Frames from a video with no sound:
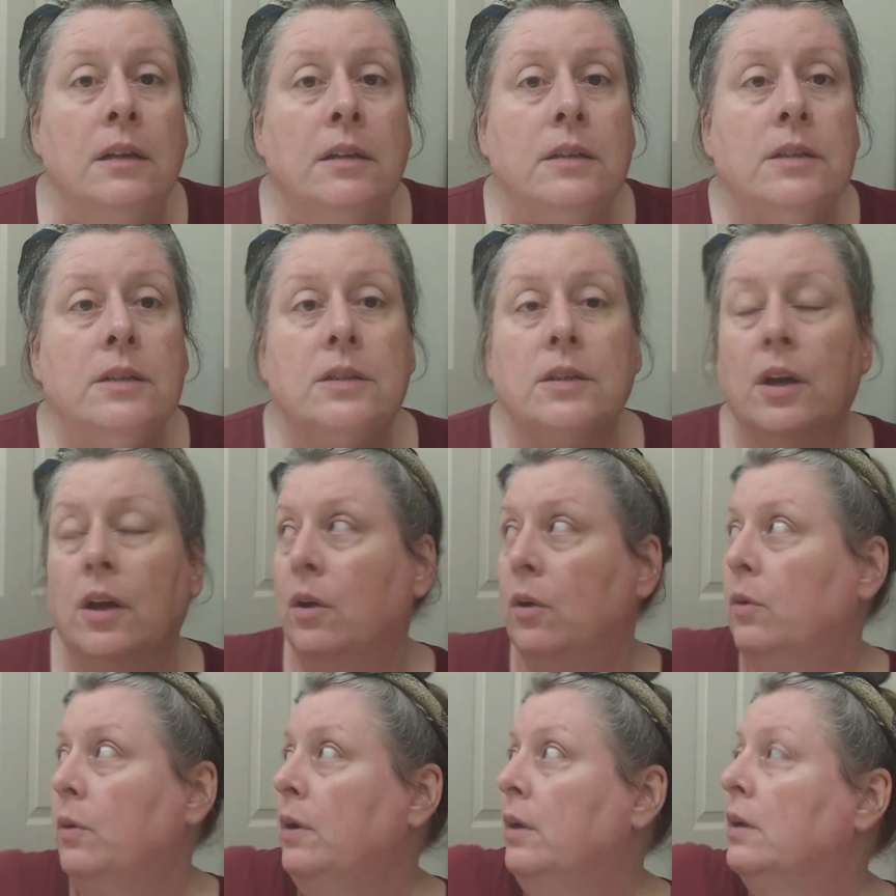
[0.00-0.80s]

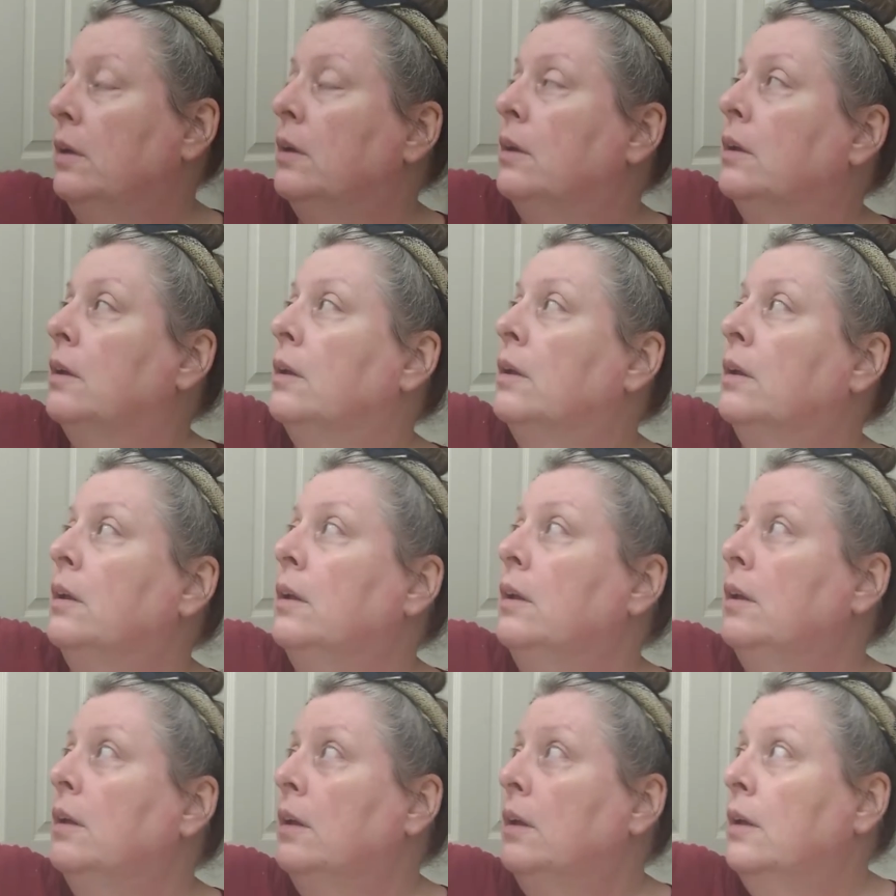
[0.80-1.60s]
So
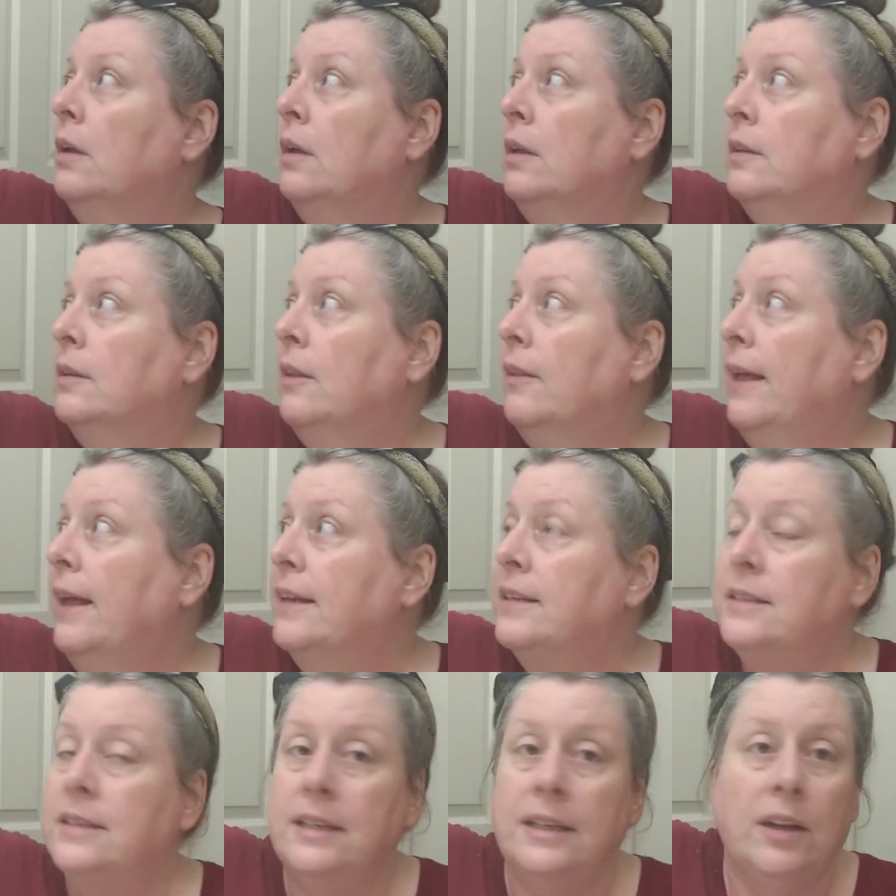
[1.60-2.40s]
the
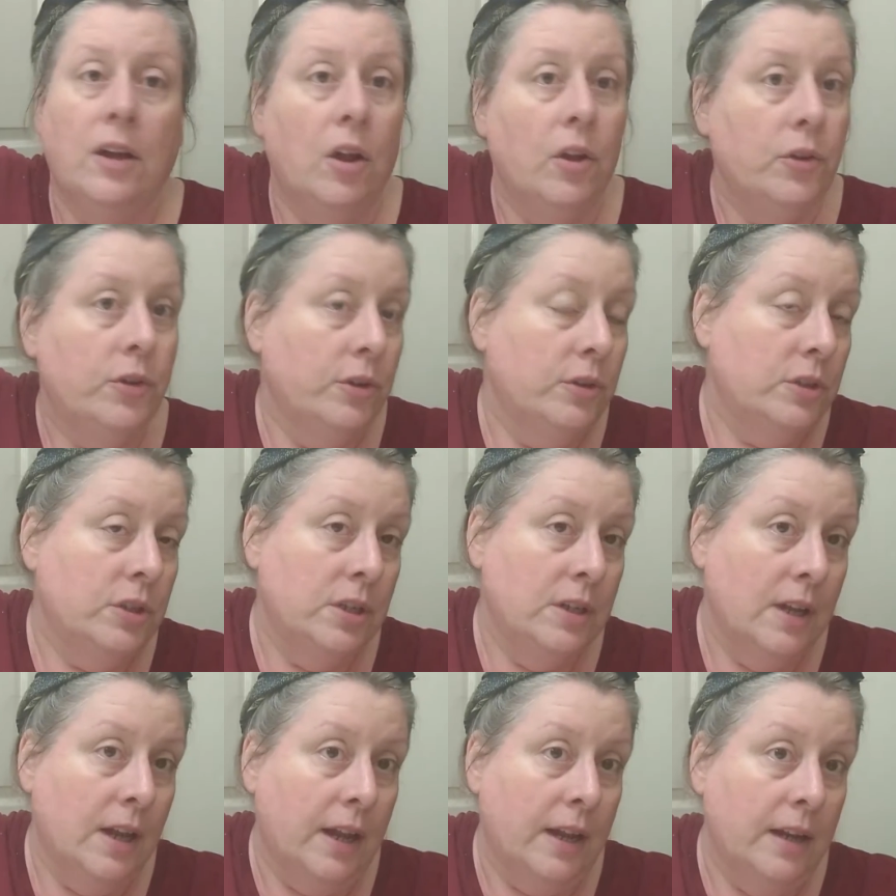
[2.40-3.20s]
last thing I'll do
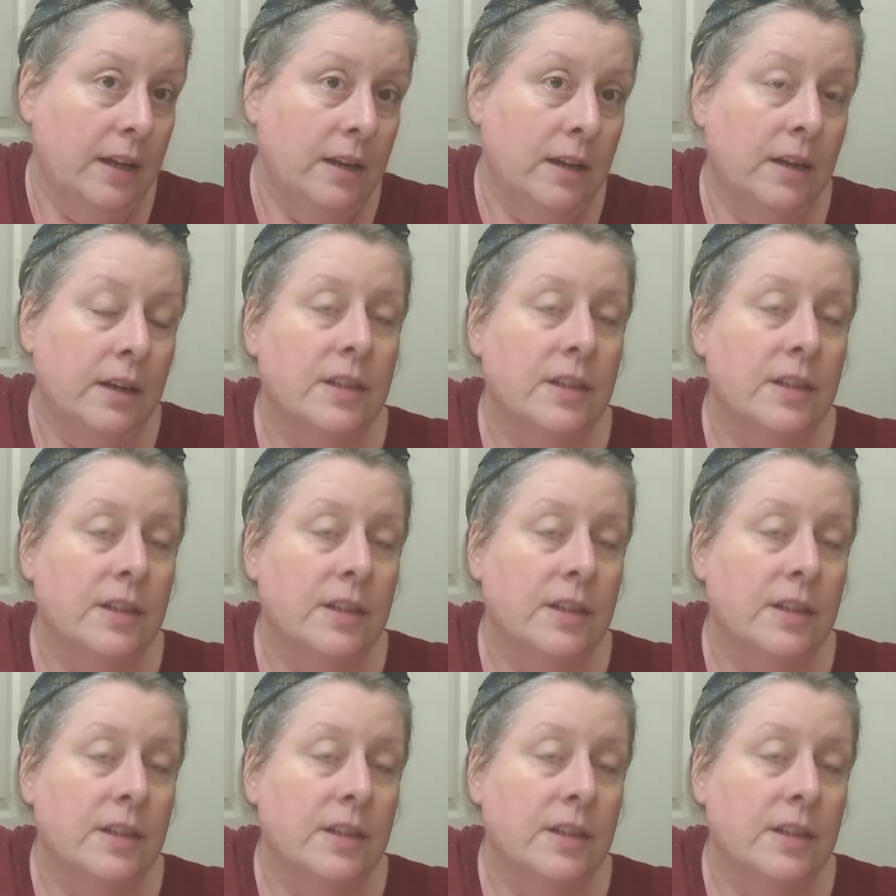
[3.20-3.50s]
tonight,